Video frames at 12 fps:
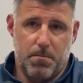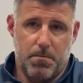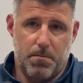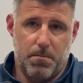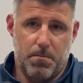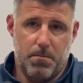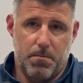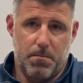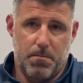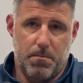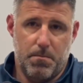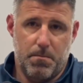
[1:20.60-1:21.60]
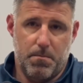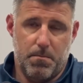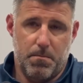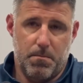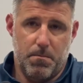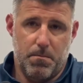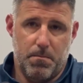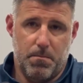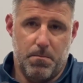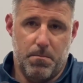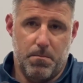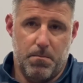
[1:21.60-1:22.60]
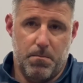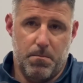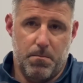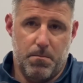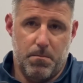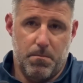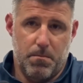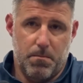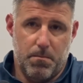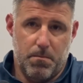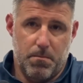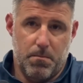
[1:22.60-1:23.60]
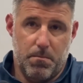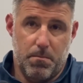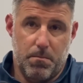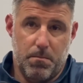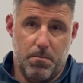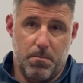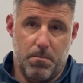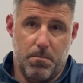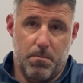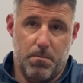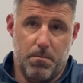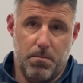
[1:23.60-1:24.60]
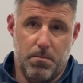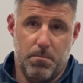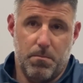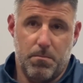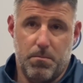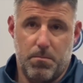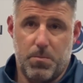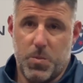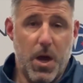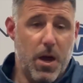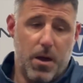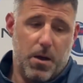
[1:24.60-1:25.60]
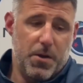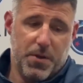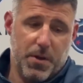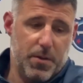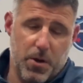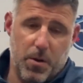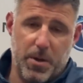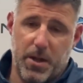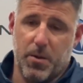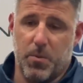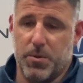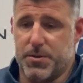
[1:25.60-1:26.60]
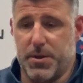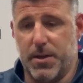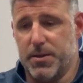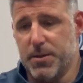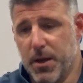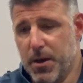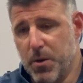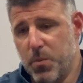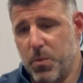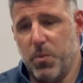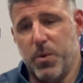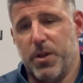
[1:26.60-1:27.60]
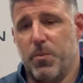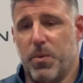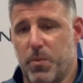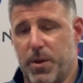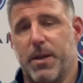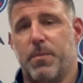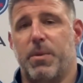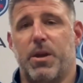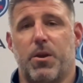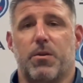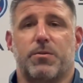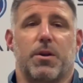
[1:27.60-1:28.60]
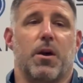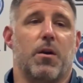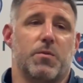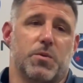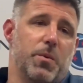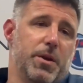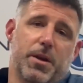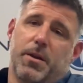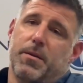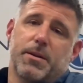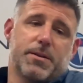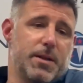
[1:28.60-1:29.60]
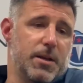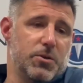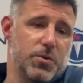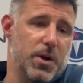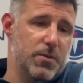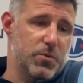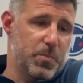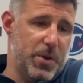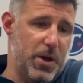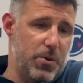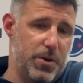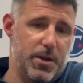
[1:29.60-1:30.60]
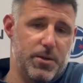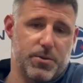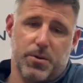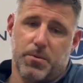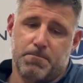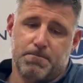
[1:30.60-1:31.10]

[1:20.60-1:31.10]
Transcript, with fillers: you didn't get the win tonight, was there anything that you took away as maybe positive momentum moving into this yeah, last game? I thought, you know, I mean, there was things when we when we didn't beat ourselves or we didn't extend drives with penalties or,